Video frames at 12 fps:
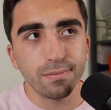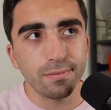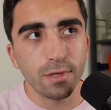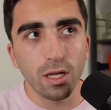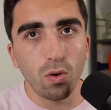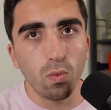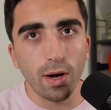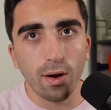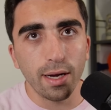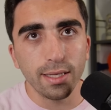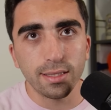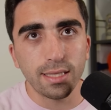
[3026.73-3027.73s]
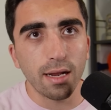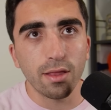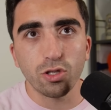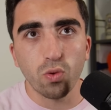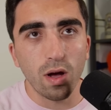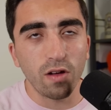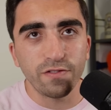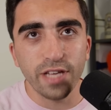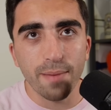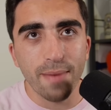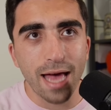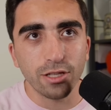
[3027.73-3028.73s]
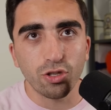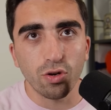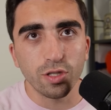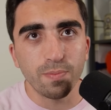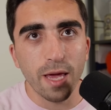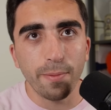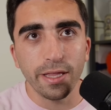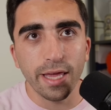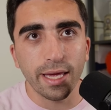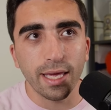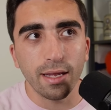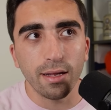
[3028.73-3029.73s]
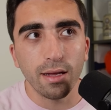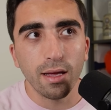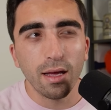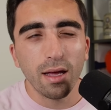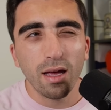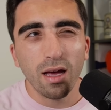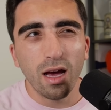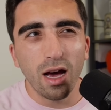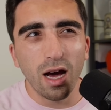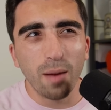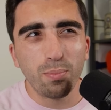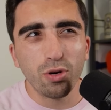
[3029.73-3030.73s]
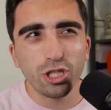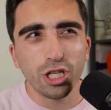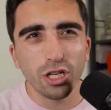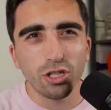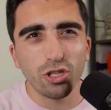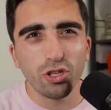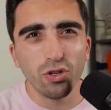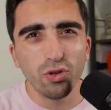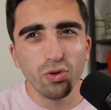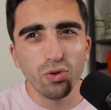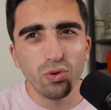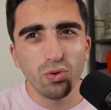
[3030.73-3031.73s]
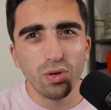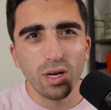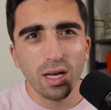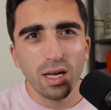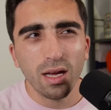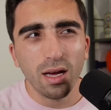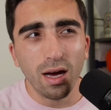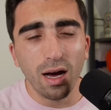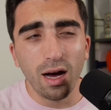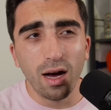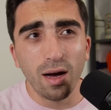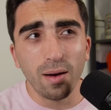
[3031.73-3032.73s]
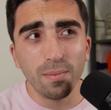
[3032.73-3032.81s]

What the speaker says: you know, where instead of the 12-day Masters, maybe they can push it to, I